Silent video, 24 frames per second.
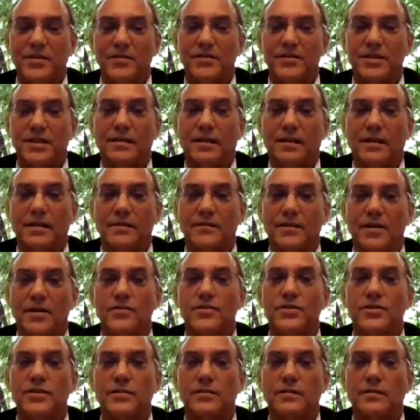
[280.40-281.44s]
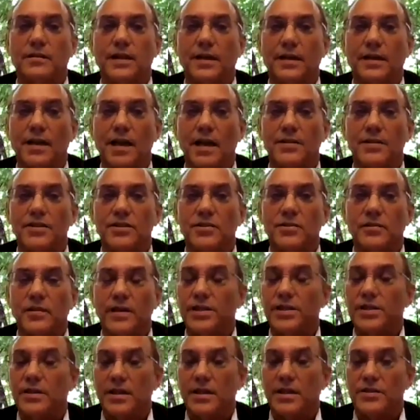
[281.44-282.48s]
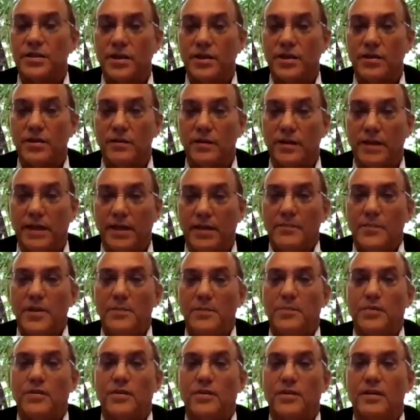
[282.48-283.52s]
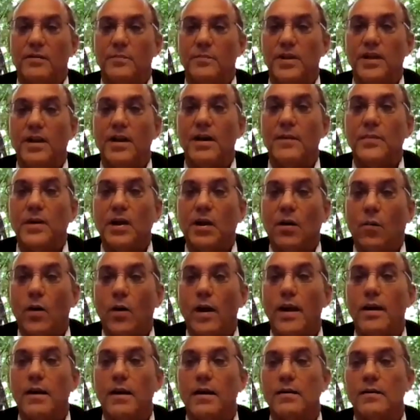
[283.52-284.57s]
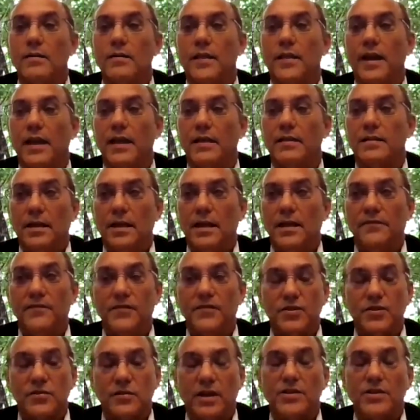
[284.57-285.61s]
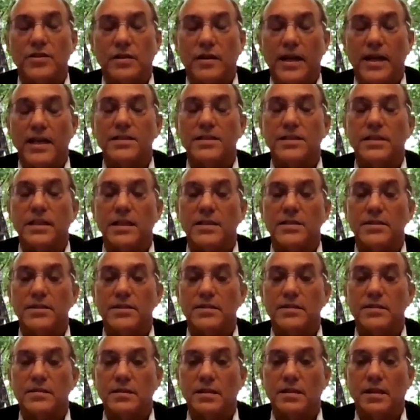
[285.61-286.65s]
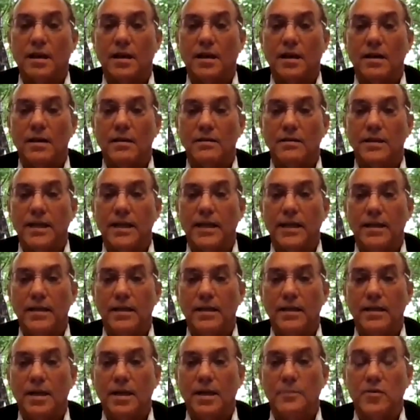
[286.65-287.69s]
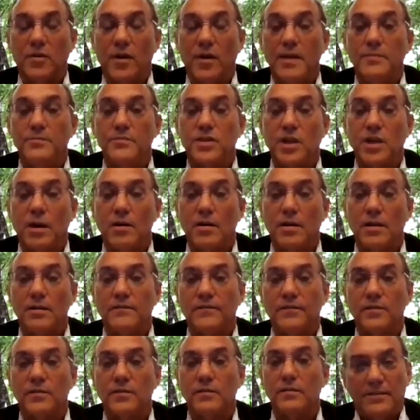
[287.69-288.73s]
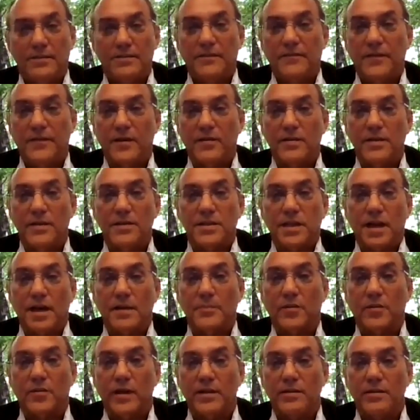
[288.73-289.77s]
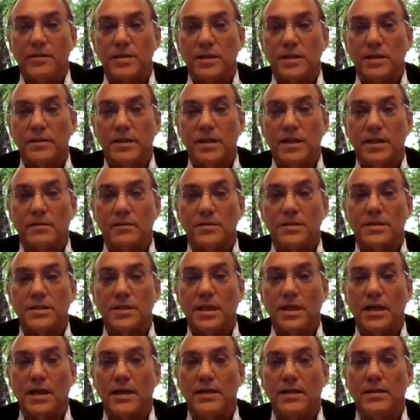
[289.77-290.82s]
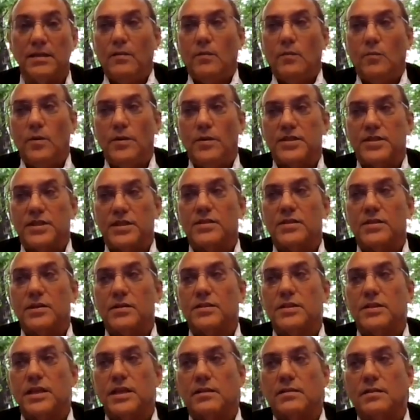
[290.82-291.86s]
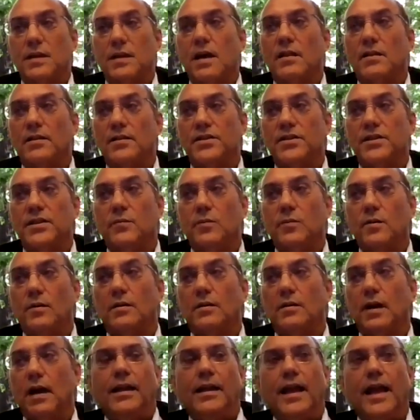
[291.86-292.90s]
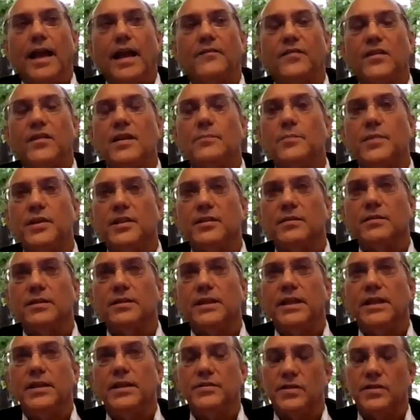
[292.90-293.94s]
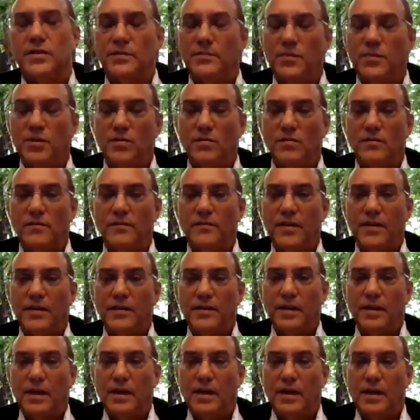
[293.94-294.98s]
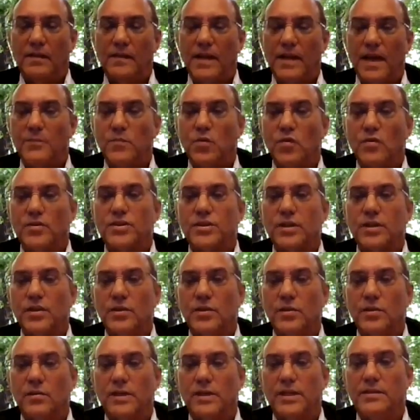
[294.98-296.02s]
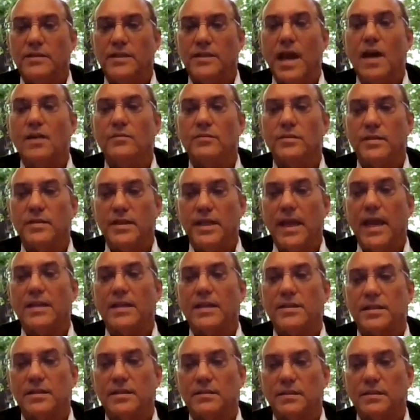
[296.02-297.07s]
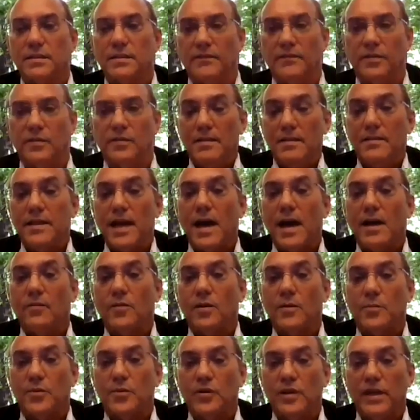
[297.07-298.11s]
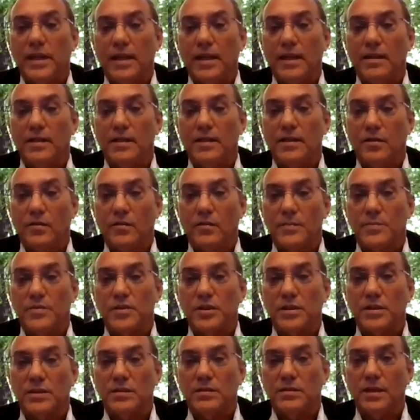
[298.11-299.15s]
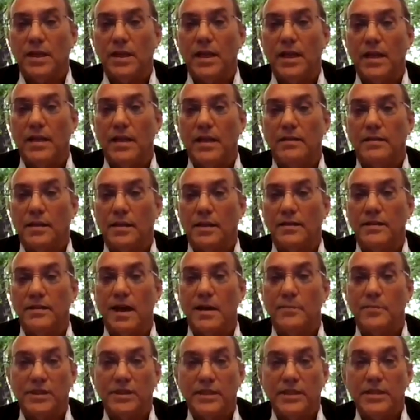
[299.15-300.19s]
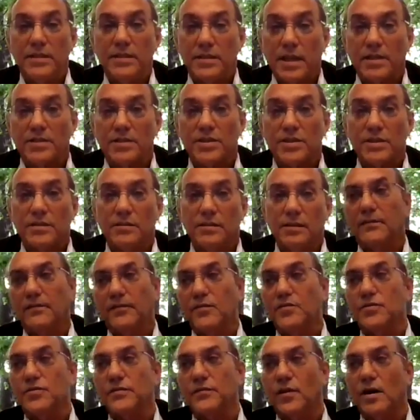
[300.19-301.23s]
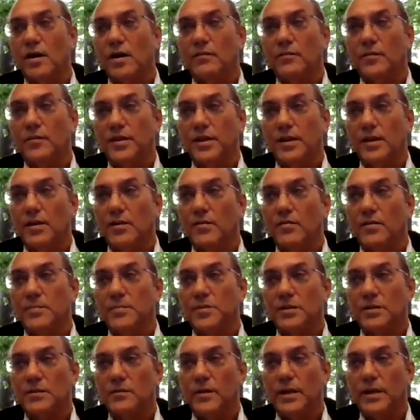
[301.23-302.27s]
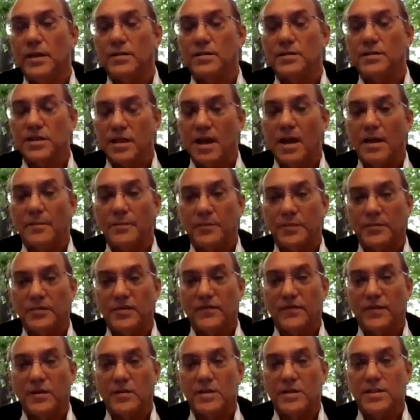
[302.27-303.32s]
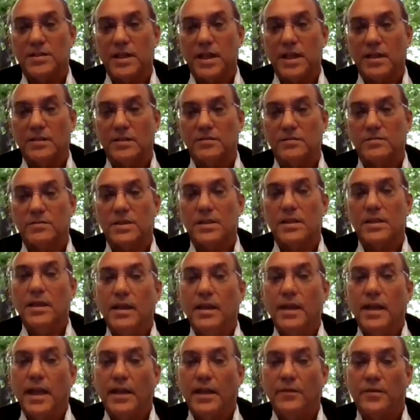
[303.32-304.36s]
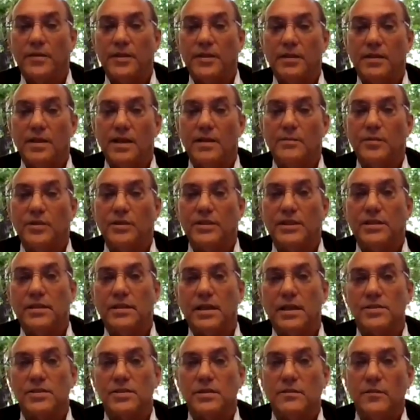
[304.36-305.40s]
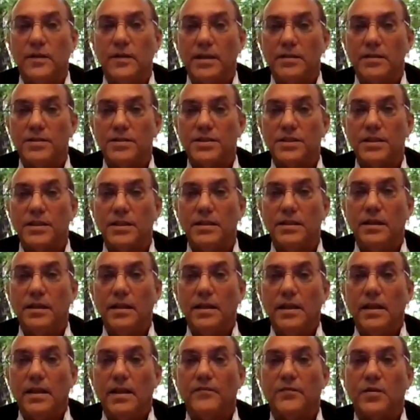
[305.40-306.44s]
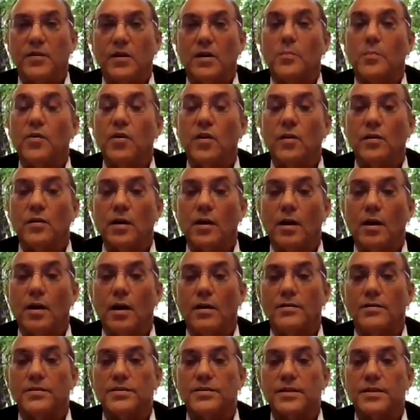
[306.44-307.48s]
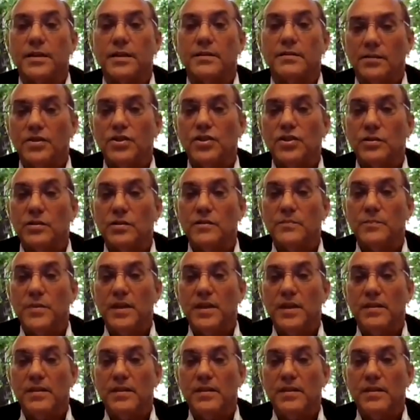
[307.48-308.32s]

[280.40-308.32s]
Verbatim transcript: is a, larger uh, concentration on security. People are becoming aware that infrastructure assets are a, uh, a, prime target for nefarious operators on the outside. With Cisco's technology, we have the ability to move a lot more security down to the asset level. Now we're putting in encryption and anomaly detection. First of all, with the encryption, we can stop nefarious actors. And with the anomaly detection, we can see if there are protocols that shouldn't be